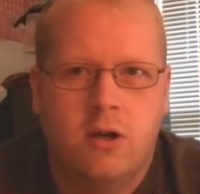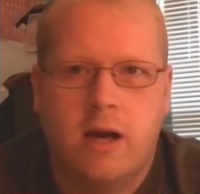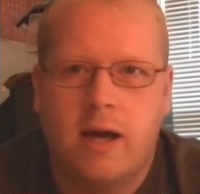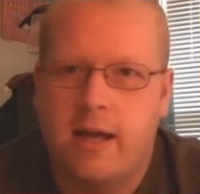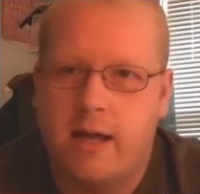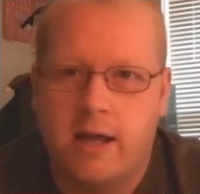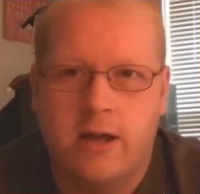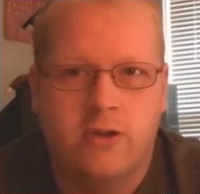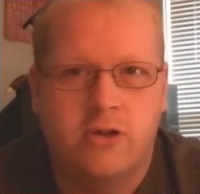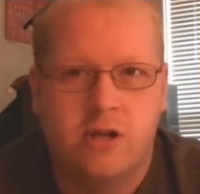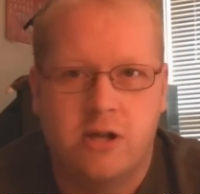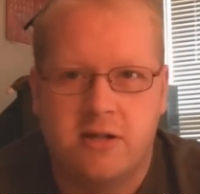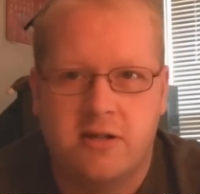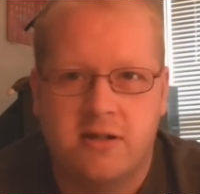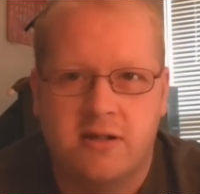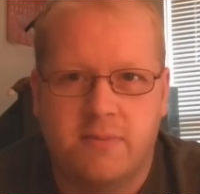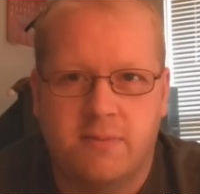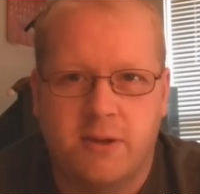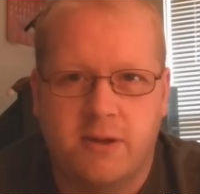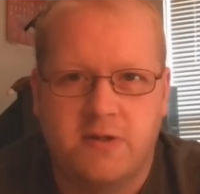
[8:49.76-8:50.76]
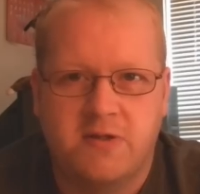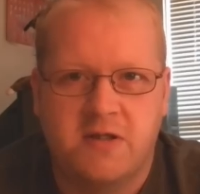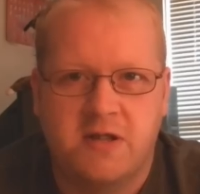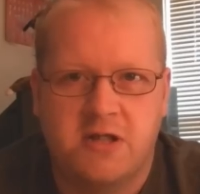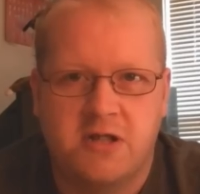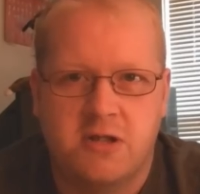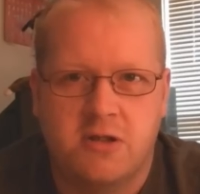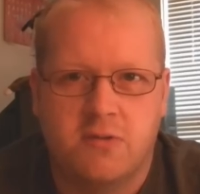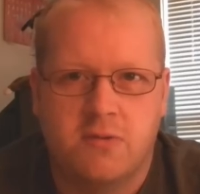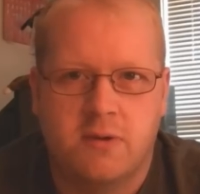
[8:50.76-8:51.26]
I held on to the
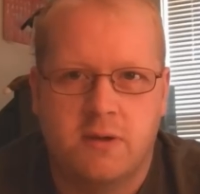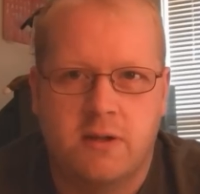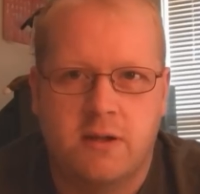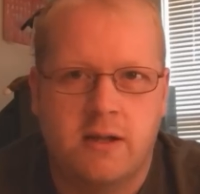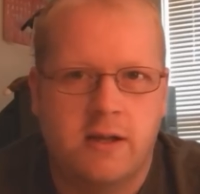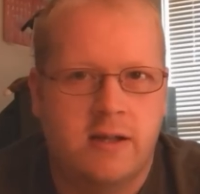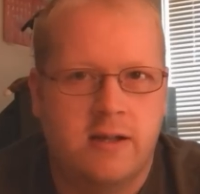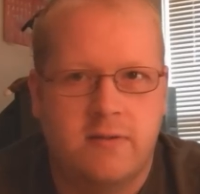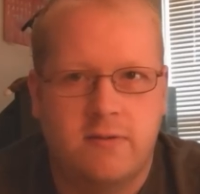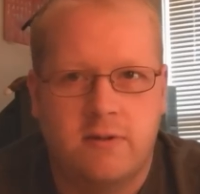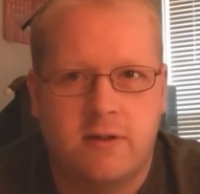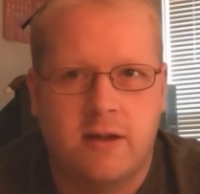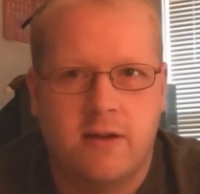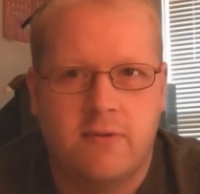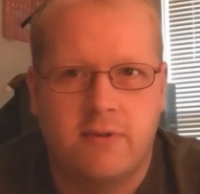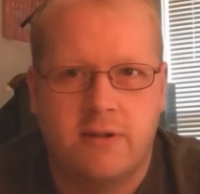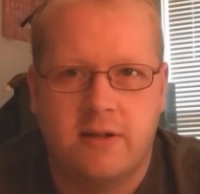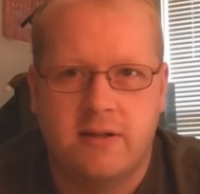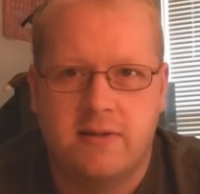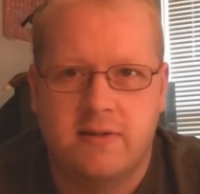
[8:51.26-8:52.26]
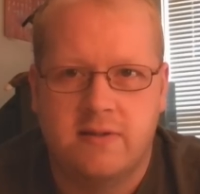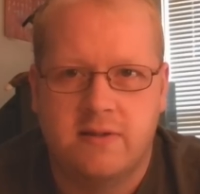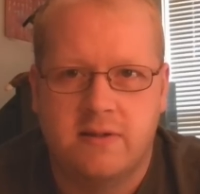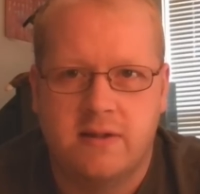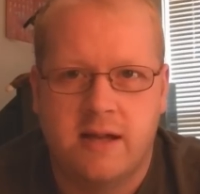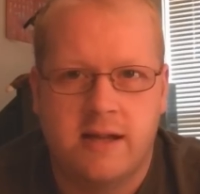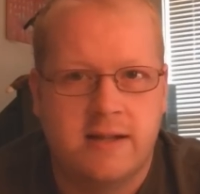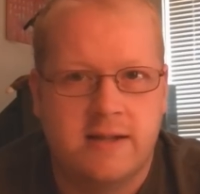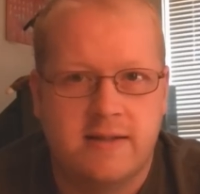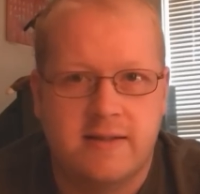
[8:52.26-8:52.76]
PlayStation 3
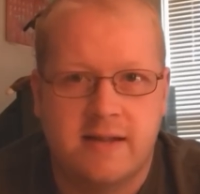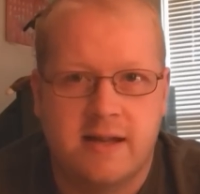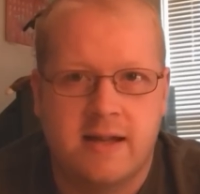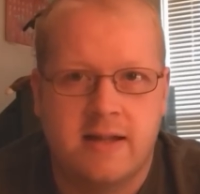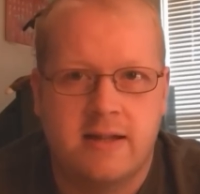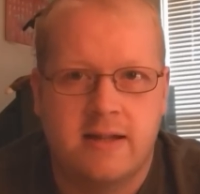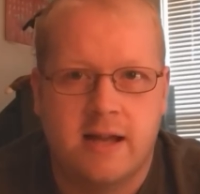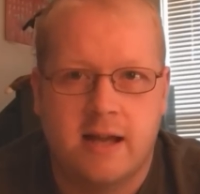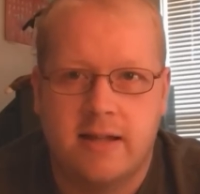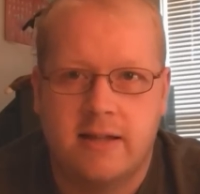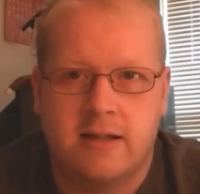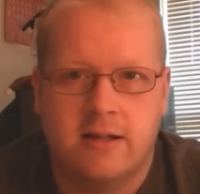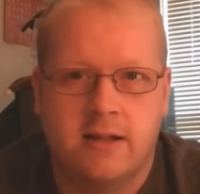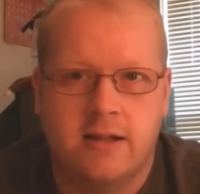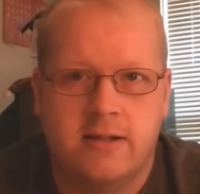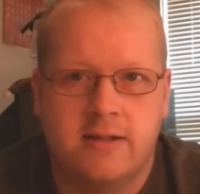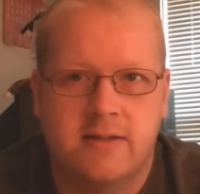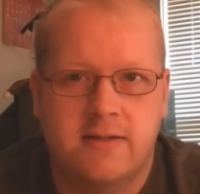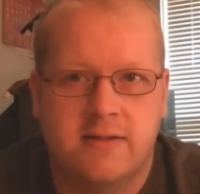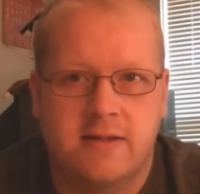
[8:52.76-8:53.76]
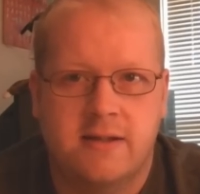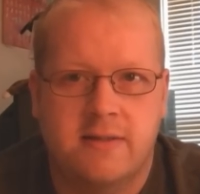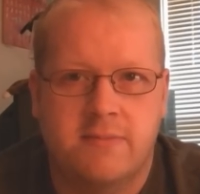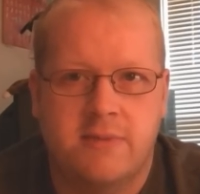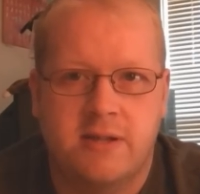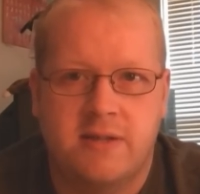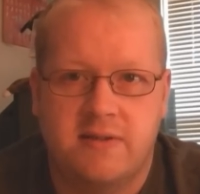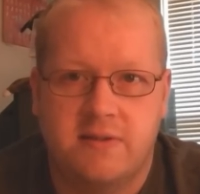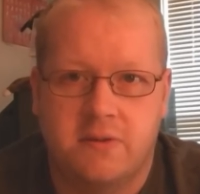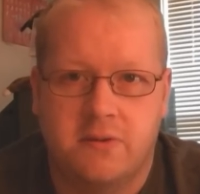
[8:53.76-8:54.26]
that I decided not to let this
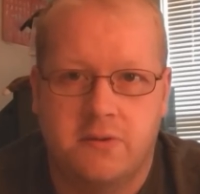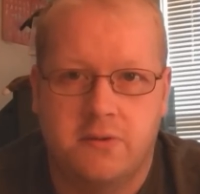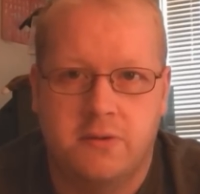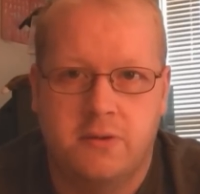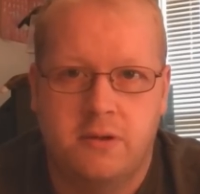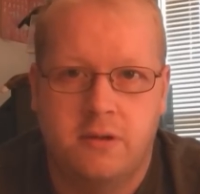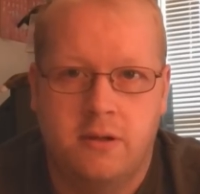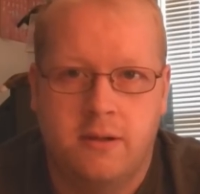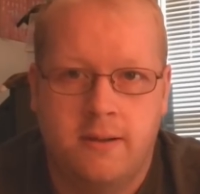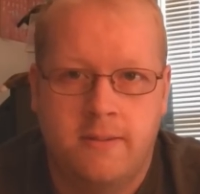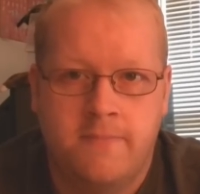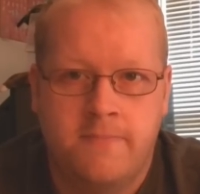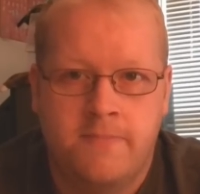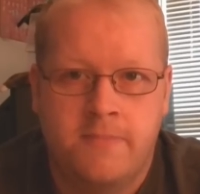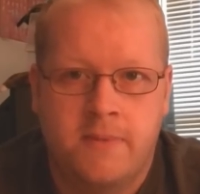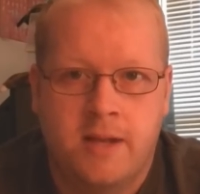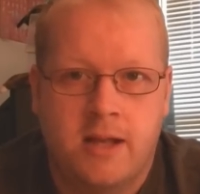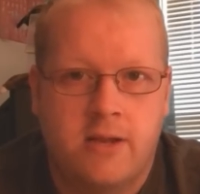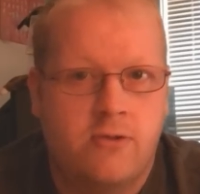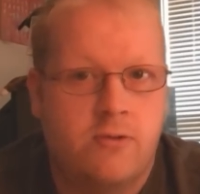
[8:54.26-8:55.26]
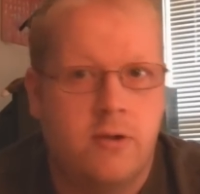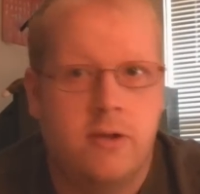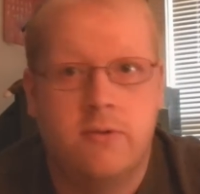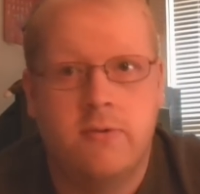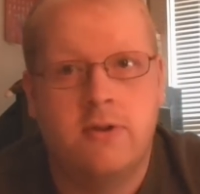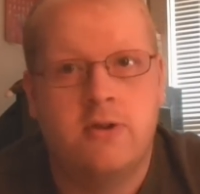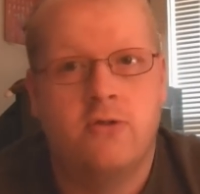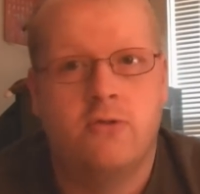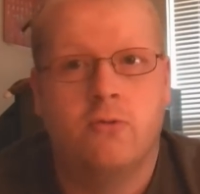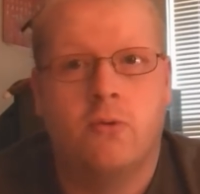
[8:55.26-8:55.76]
thing be sold. It's one
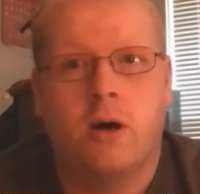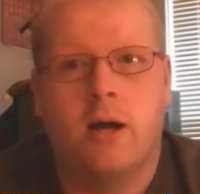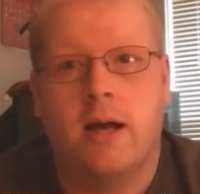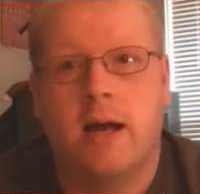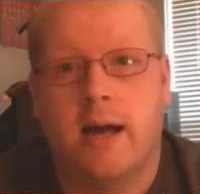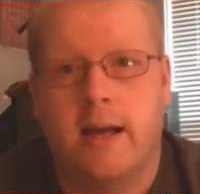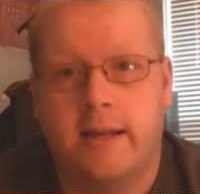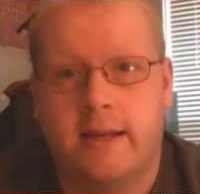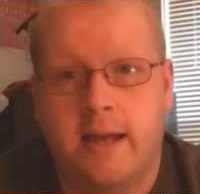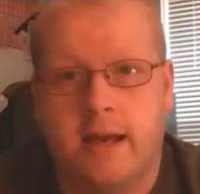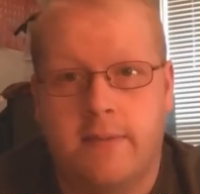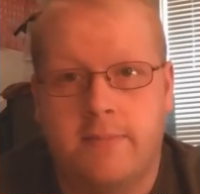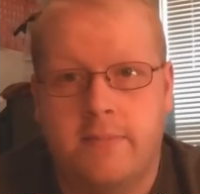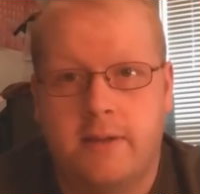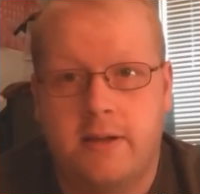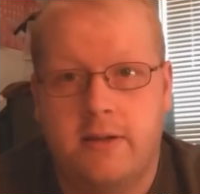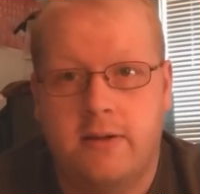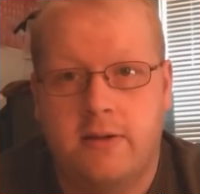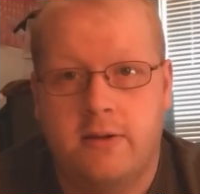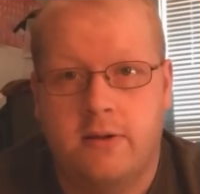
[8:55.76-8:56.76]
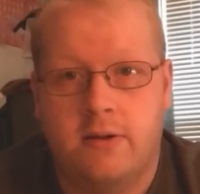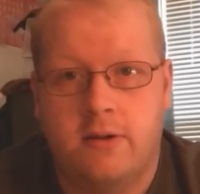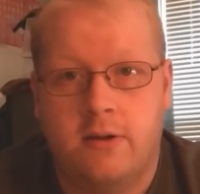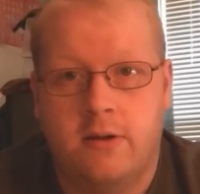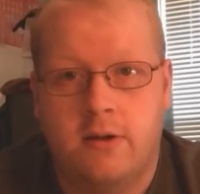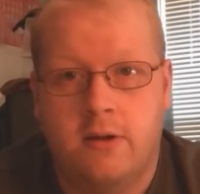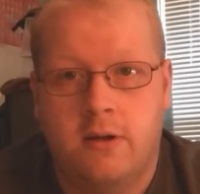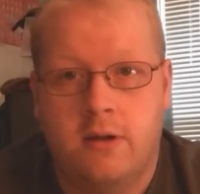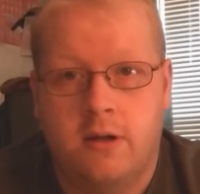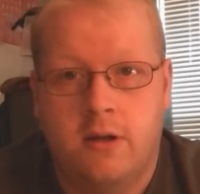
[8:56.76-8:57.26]
of the reasons why I kept it.
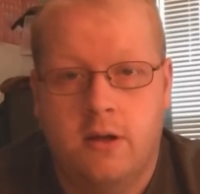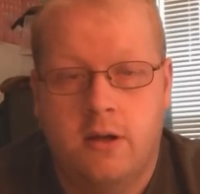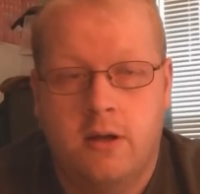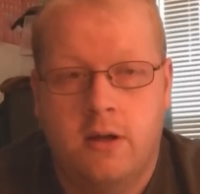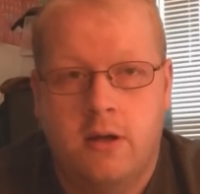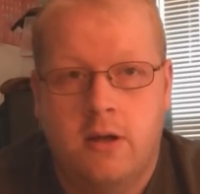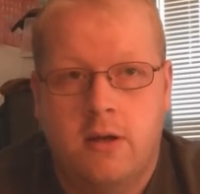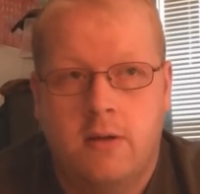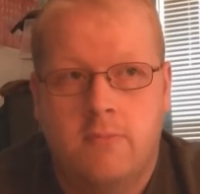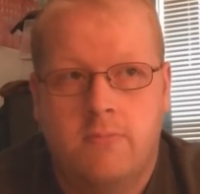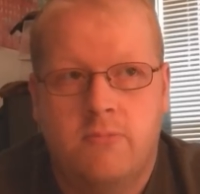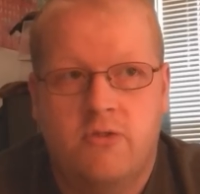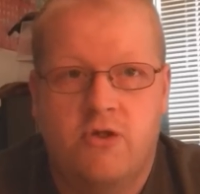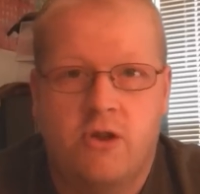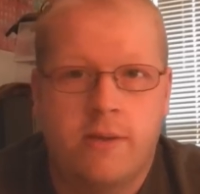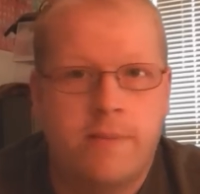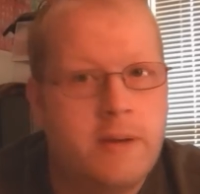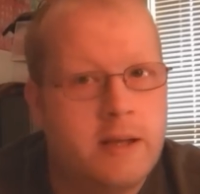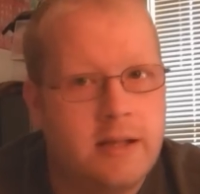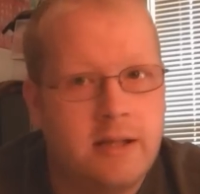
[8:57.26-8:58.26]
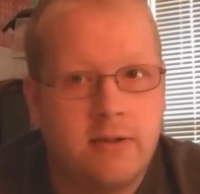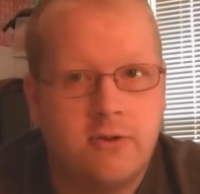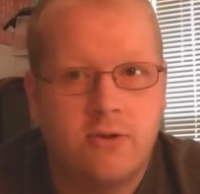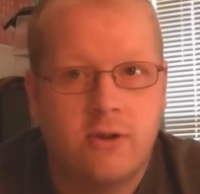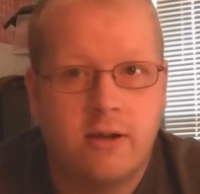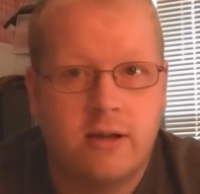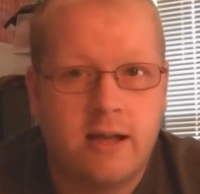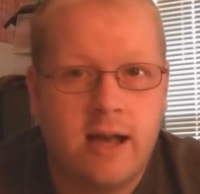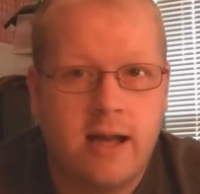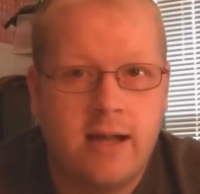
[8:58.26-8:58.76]
So
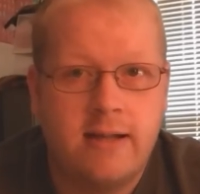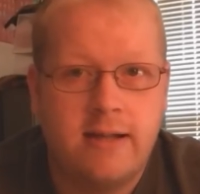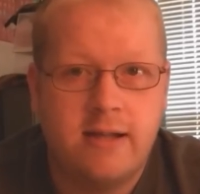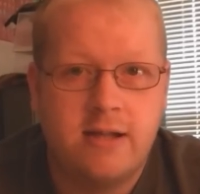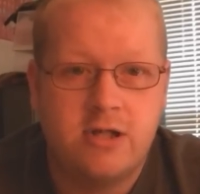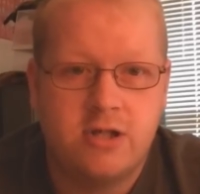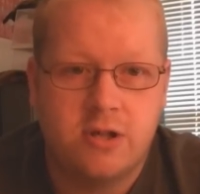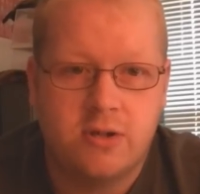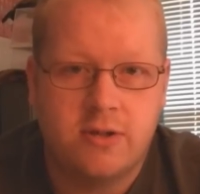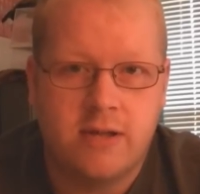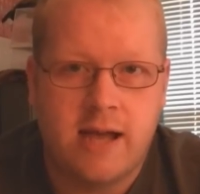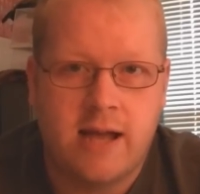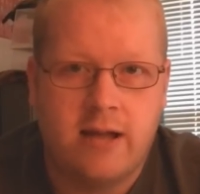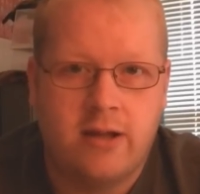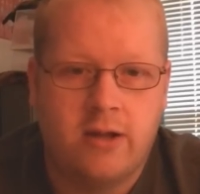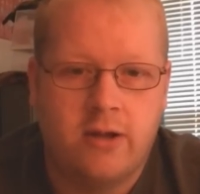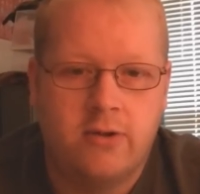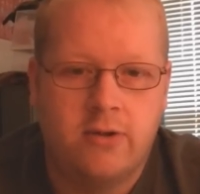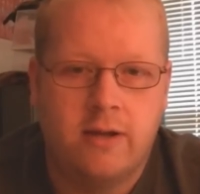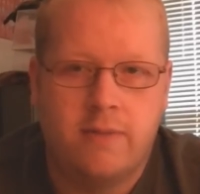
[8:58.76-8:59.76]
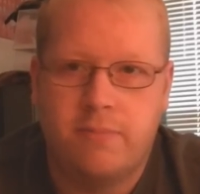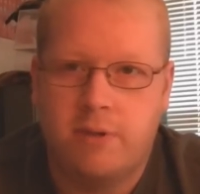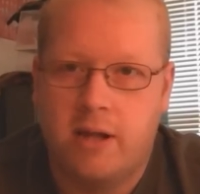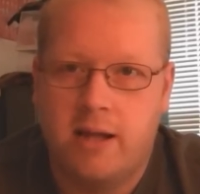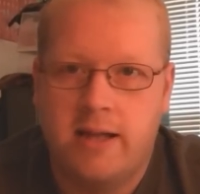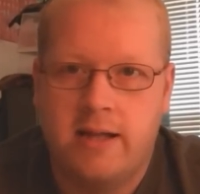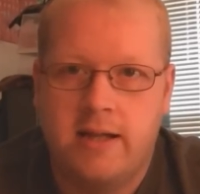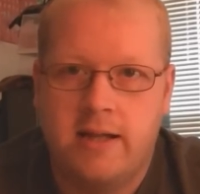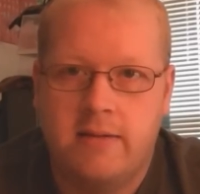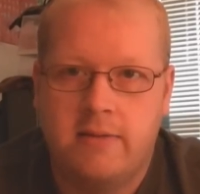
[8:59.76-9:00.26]
I got a digital download. I
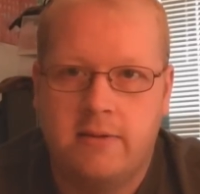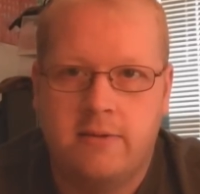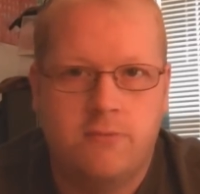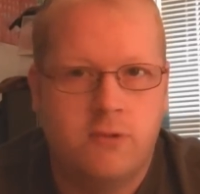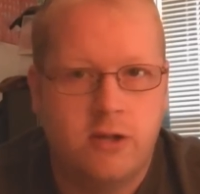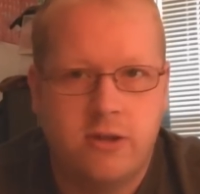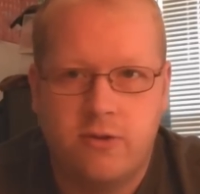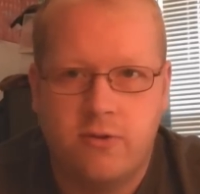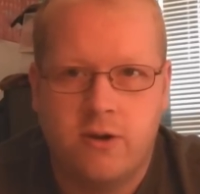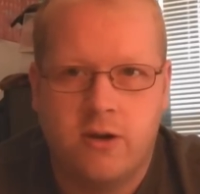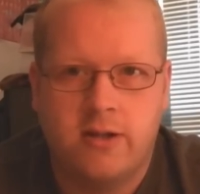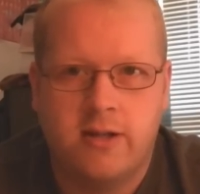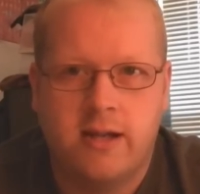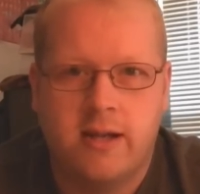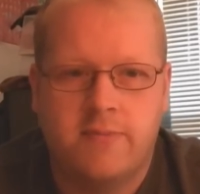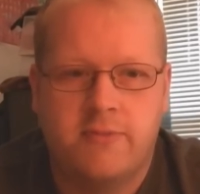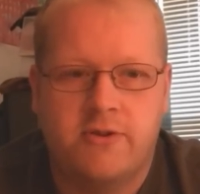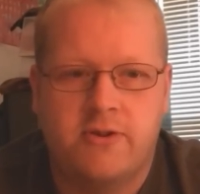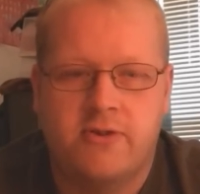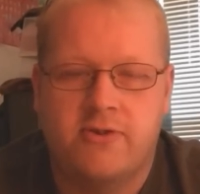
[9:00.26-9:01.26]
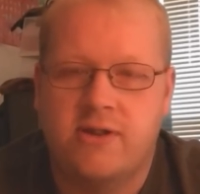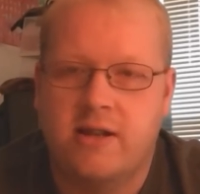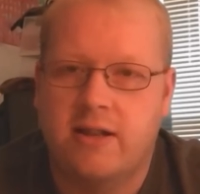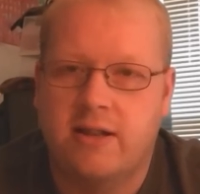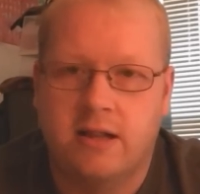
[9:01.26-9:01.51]
played it, went through all the episodes. I